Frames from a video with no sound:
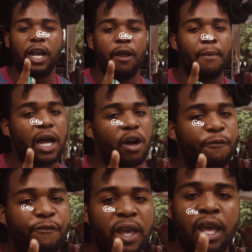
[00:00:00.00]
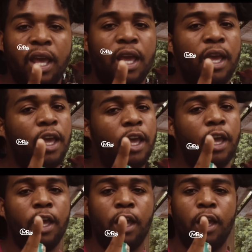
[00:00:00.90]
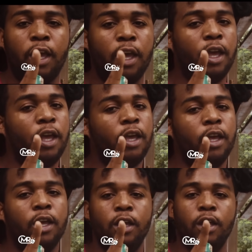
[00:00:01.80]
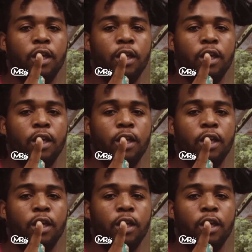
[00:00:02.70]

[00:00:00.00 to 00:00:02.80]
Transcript: don't rum. Sure, me no know. Me think I still. That's why I mean